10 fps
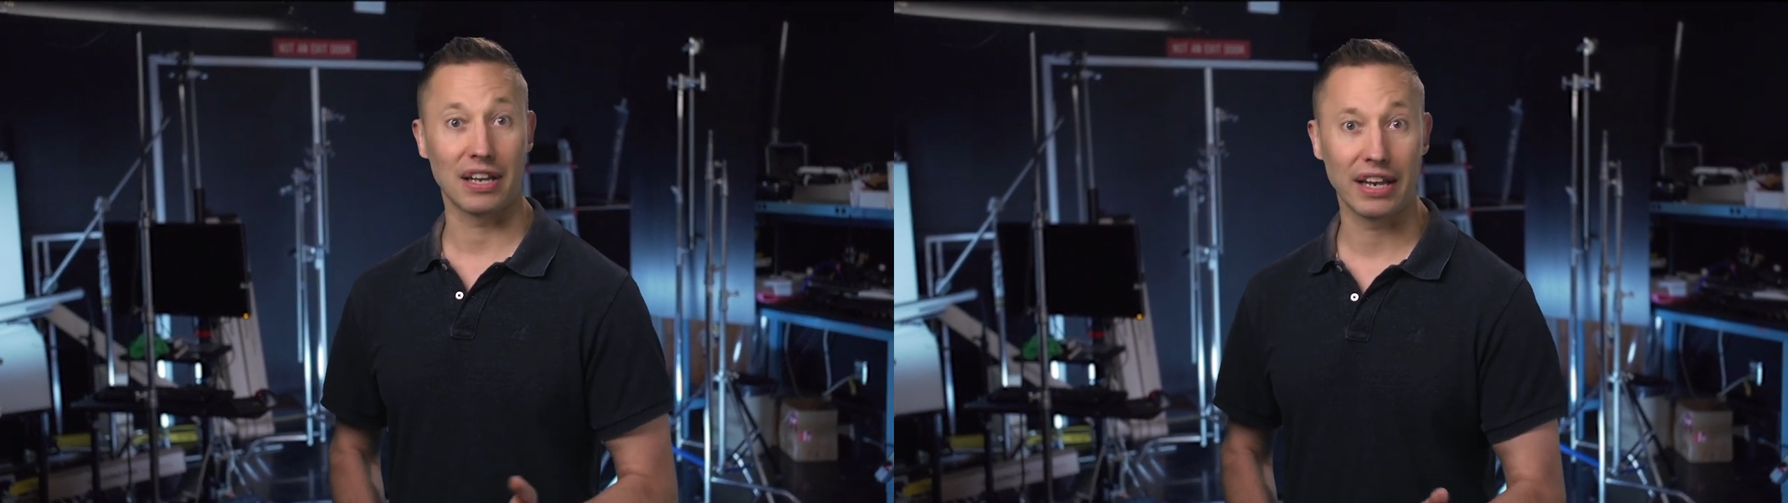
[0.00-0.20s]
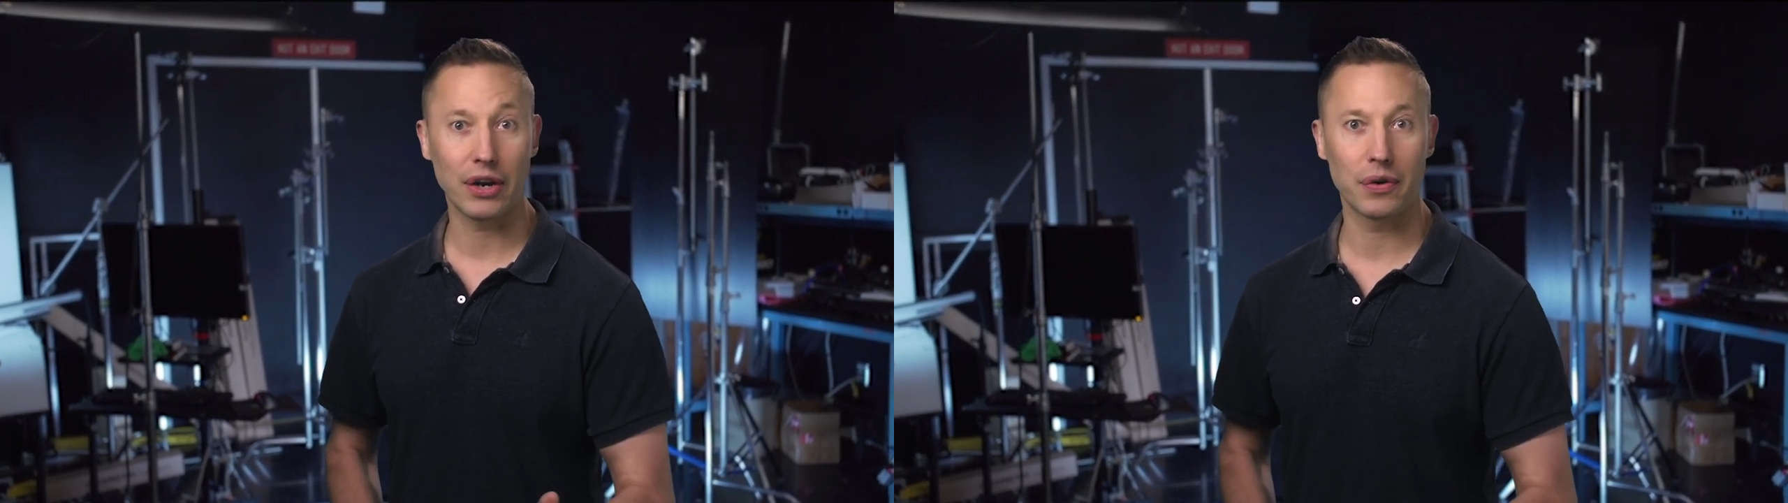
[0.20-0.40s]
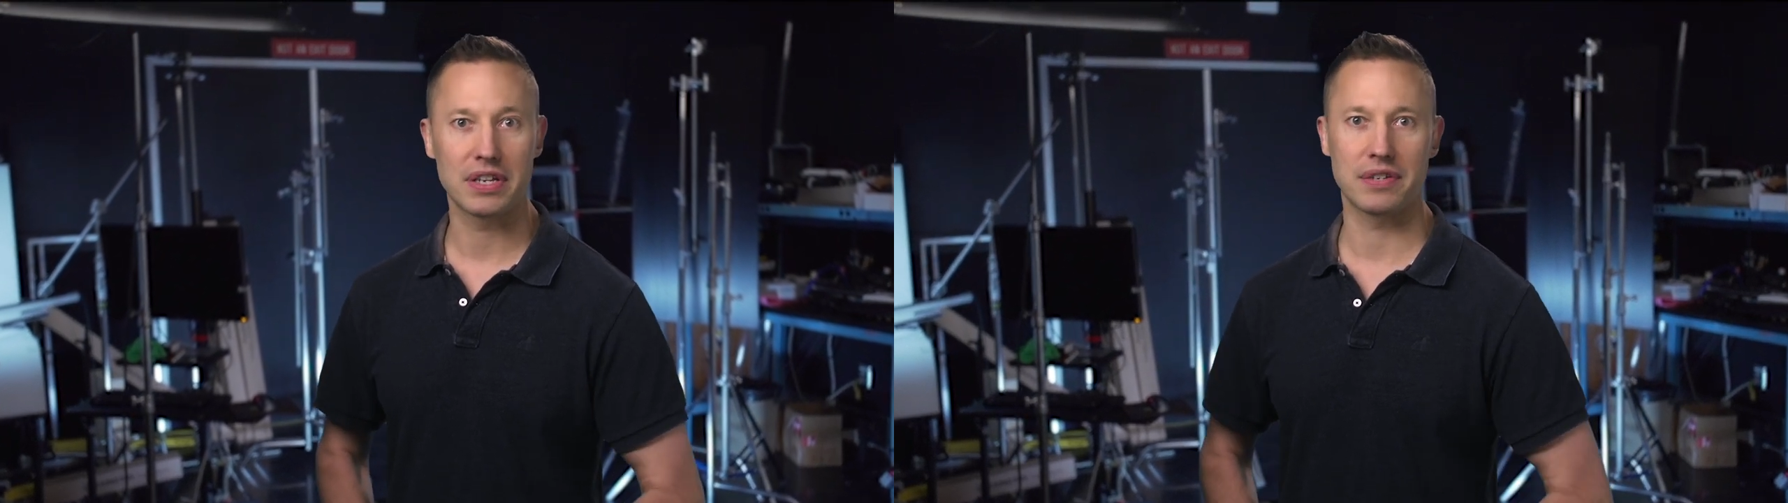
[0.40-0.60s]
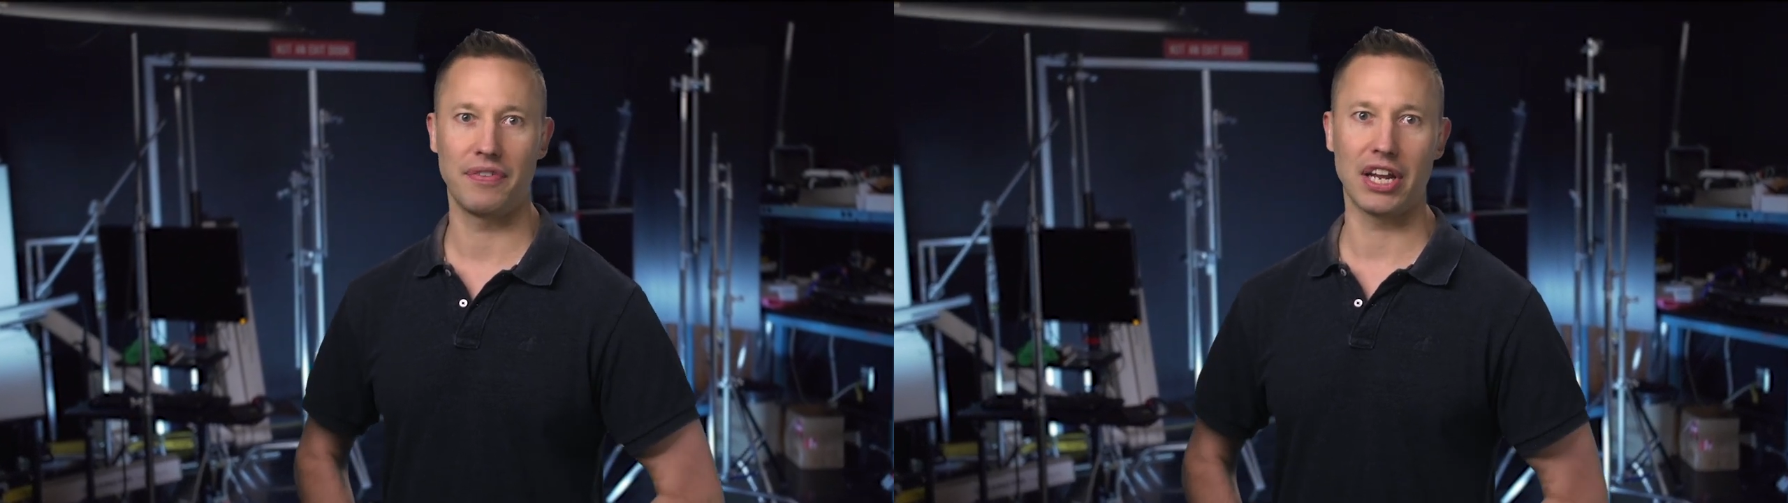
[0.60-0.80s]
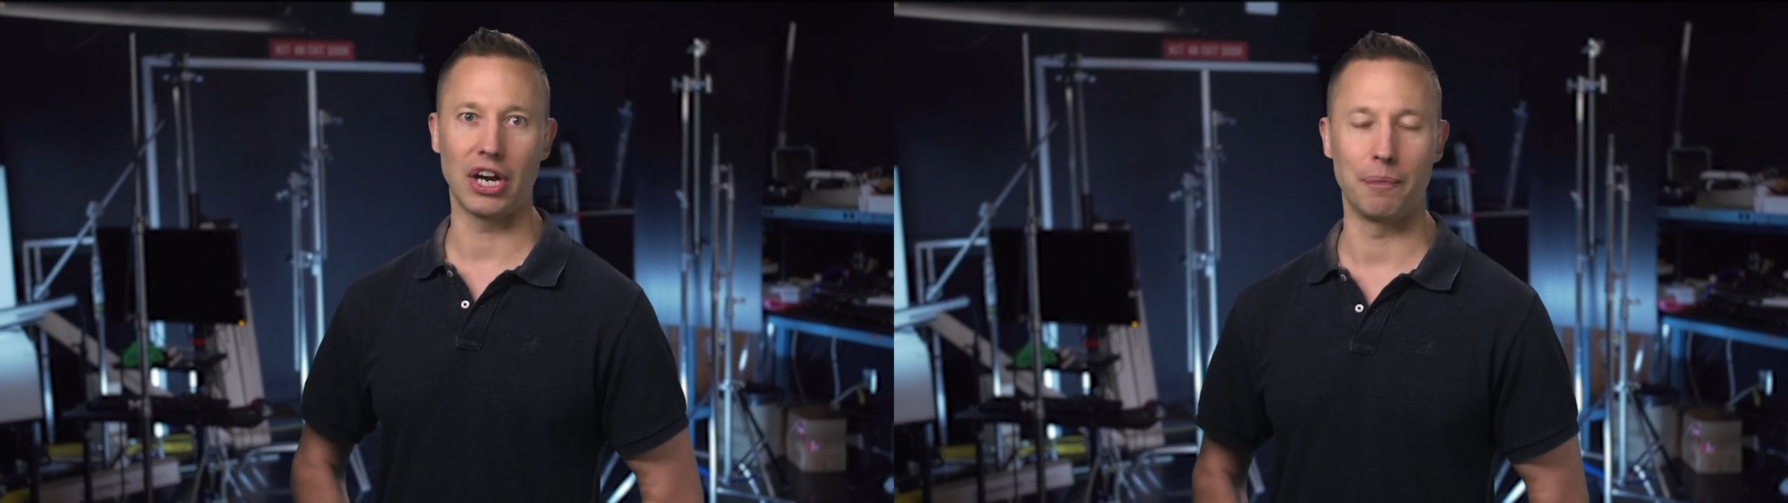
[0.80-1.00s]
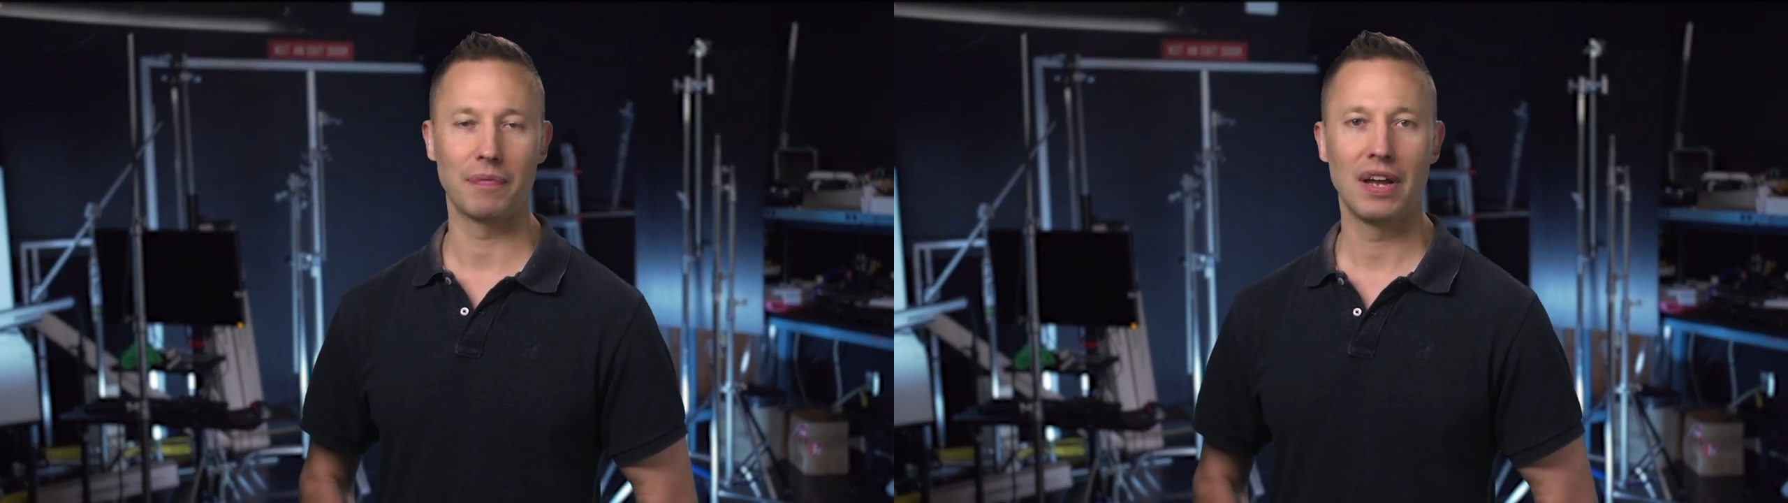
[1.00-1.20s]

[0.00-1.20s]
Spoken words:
later in this video,